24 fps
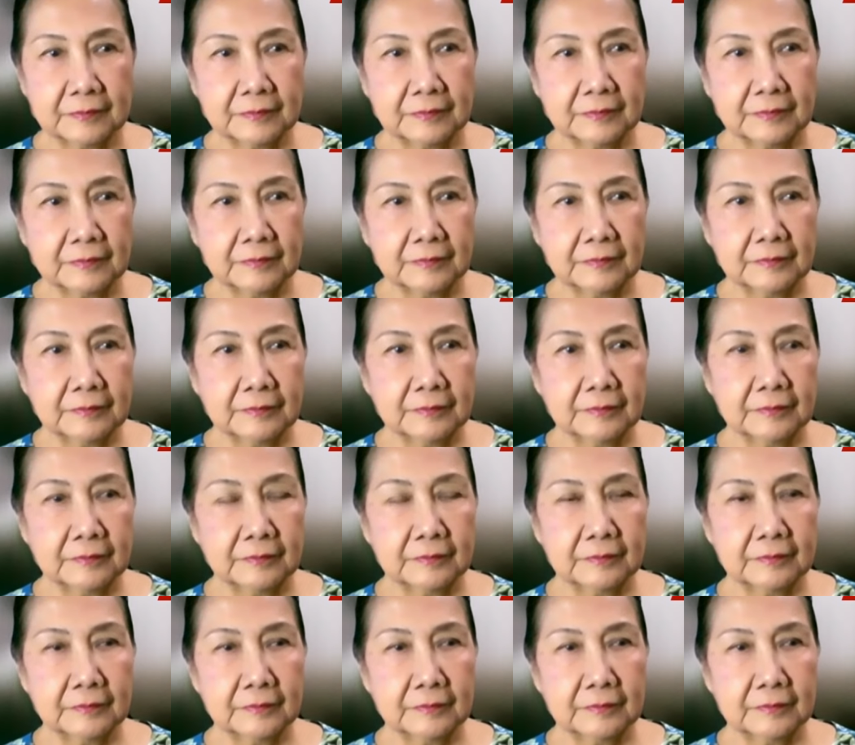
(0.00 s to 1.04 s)

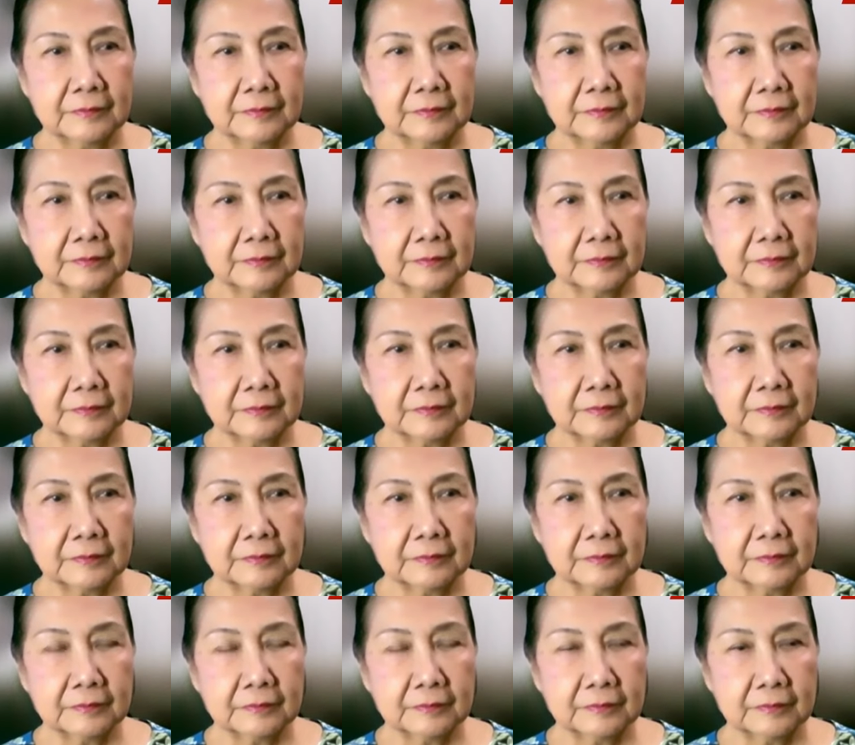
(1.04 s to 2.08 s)

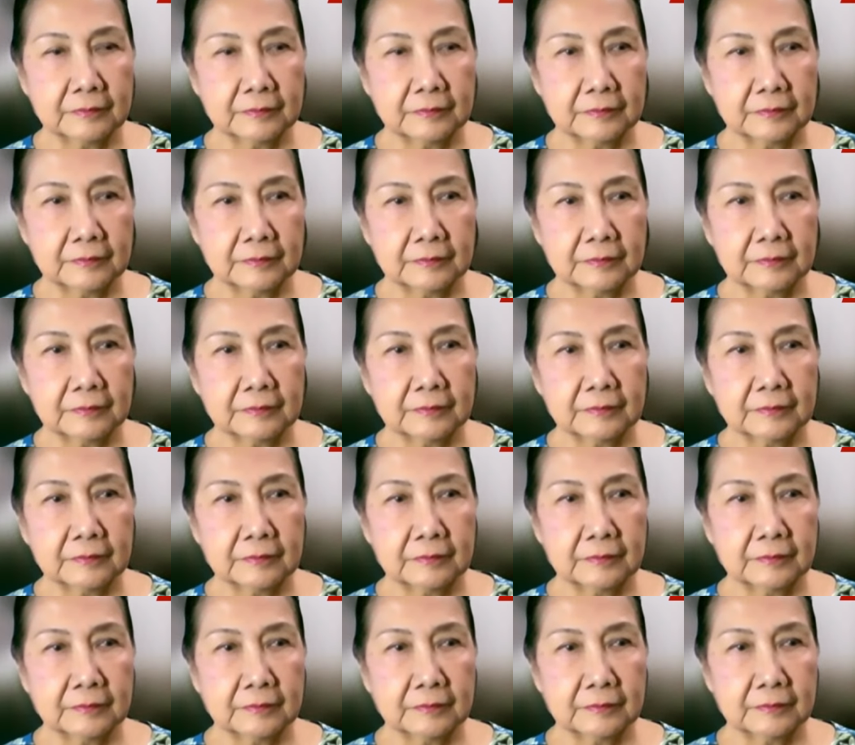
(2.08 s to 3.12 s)

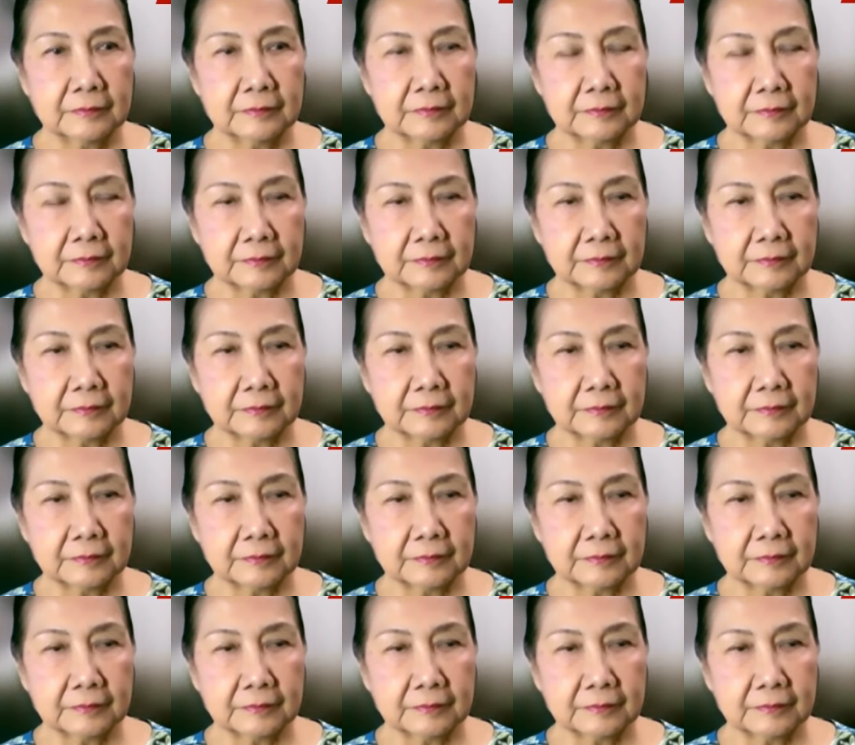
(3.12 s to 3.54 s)
No words are spoken by the person on screen.